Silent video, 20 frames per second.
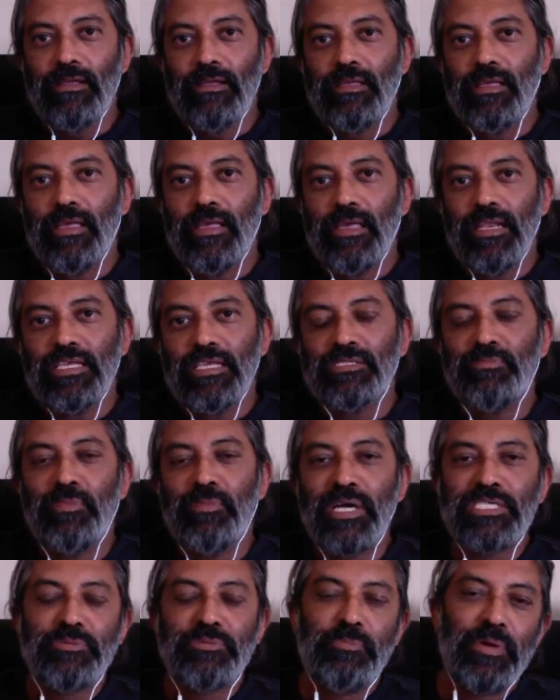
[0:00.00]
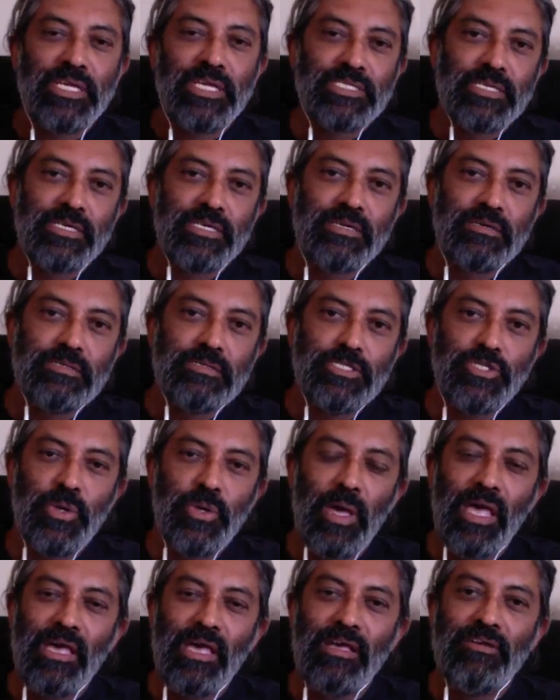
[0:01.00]
It is much better to
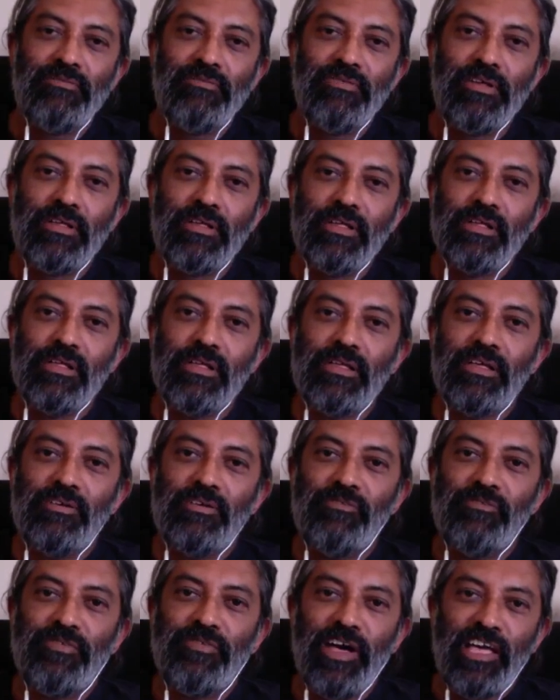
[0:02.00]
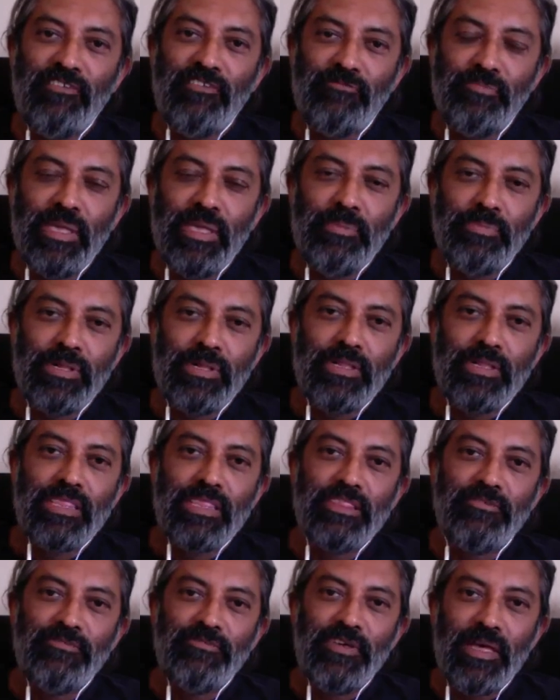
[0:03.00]
have 5 people in
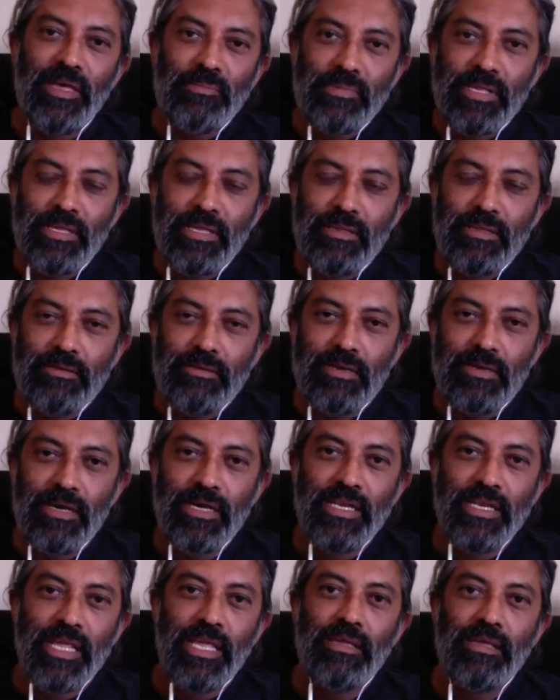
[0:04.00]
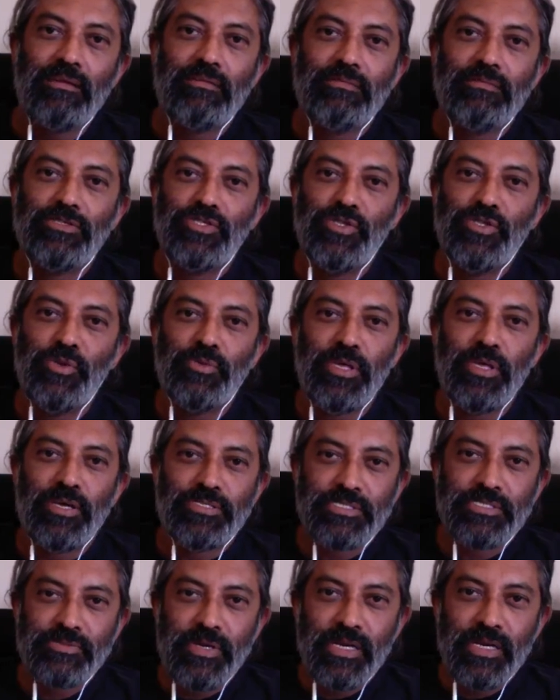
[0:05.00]
the family earning
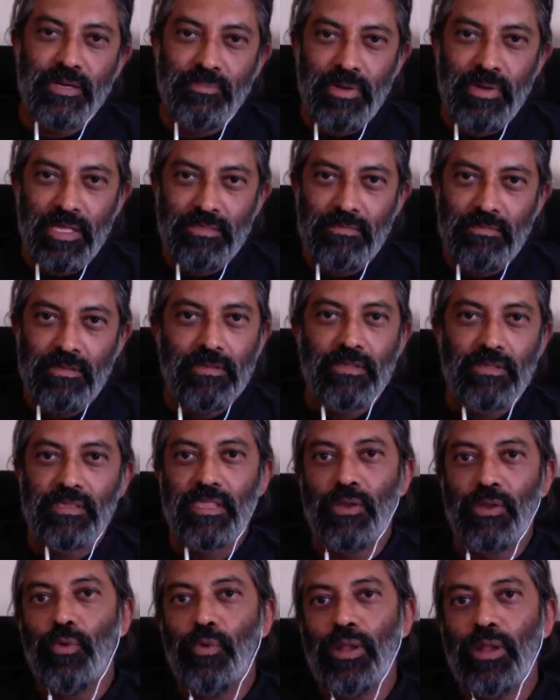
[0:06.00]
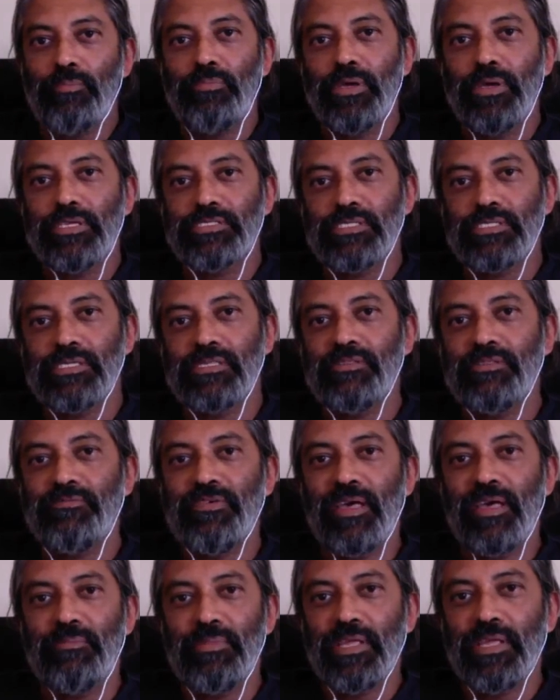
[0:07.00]
2,000 rand a month than 1 person in the
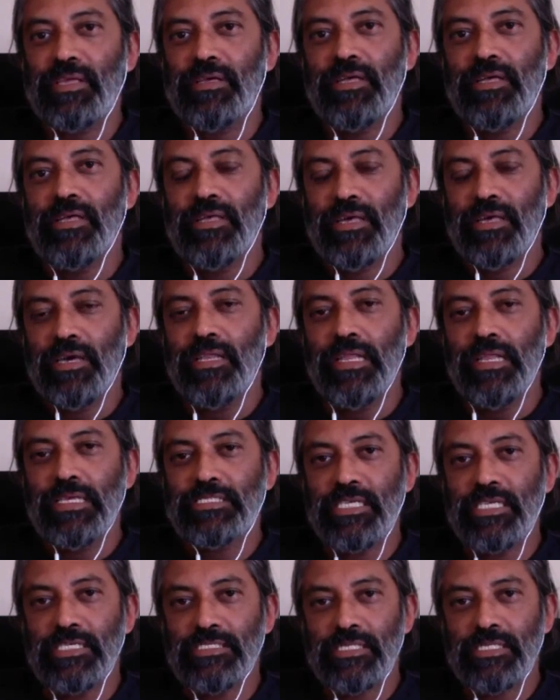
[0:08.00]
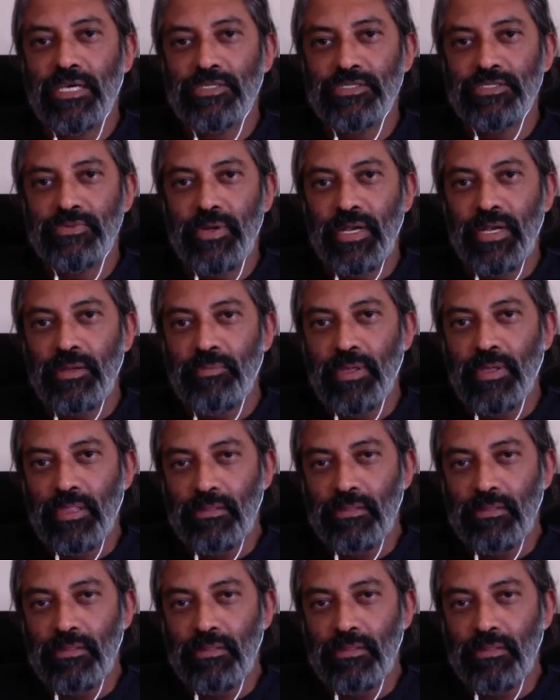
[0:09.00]
family earning 6,000 rand a month.